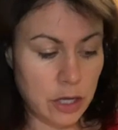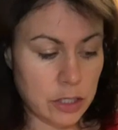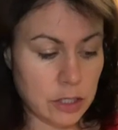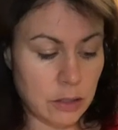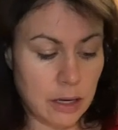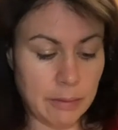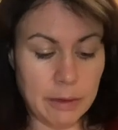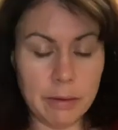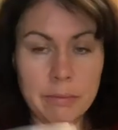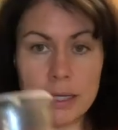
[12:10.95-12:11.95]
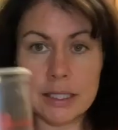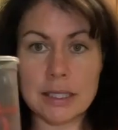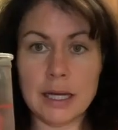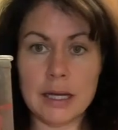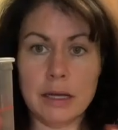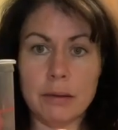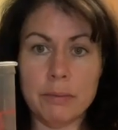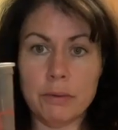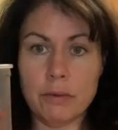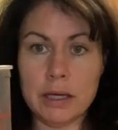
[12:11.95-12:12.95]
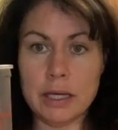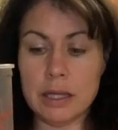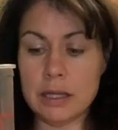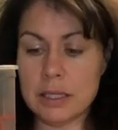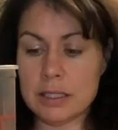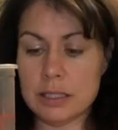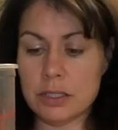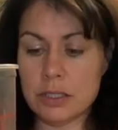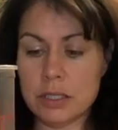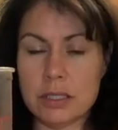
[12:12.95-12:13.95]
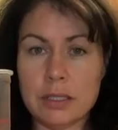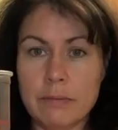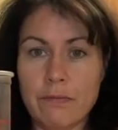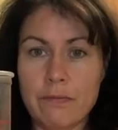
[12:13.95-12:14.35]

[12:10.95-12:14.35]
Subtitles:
So I'm gonna mix that up with, this is just some